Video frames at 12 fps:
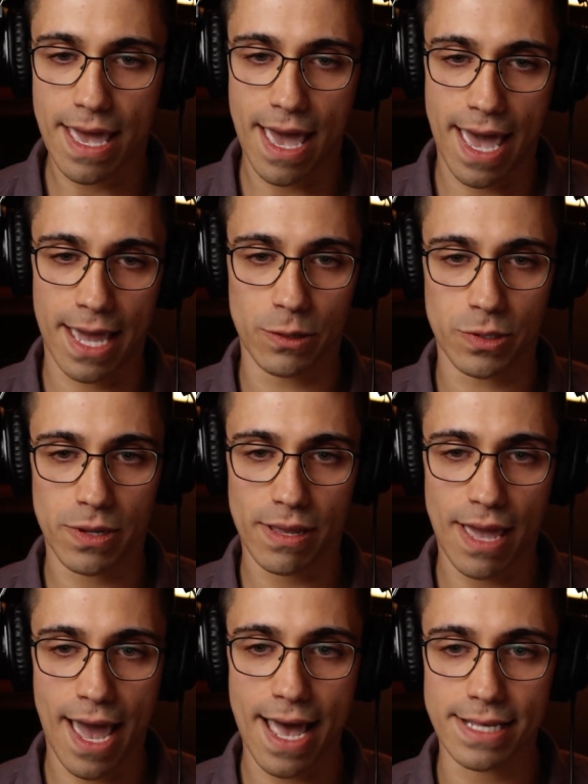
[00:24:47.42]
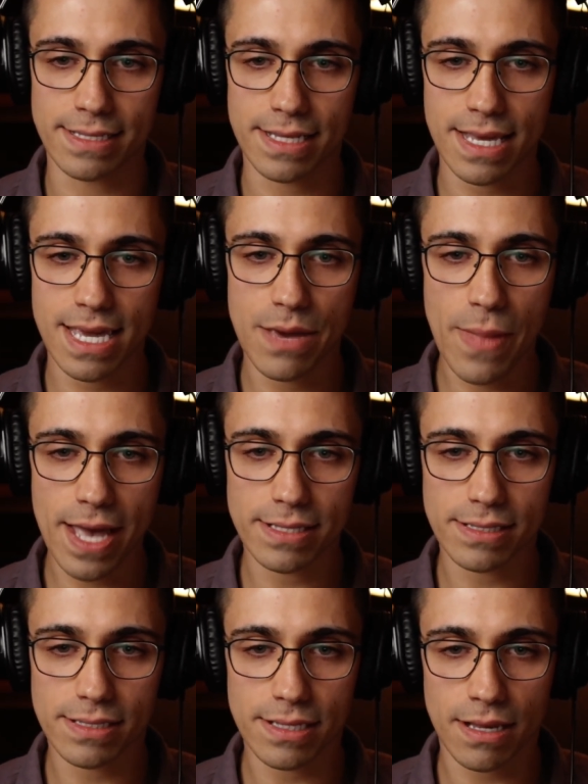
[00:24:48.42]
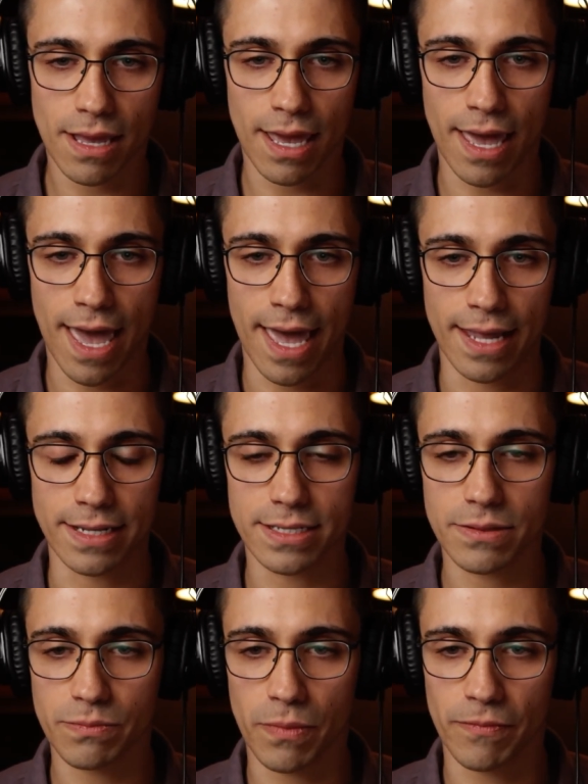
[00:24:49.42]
And as EMS and